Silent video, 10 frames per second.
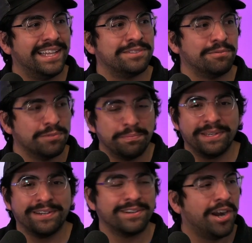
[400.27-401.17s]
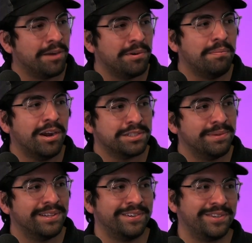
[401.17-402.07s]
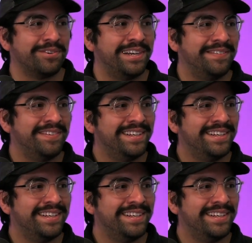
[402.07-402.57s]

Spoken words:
and that's root beer, caramel, marshmallow, and cream.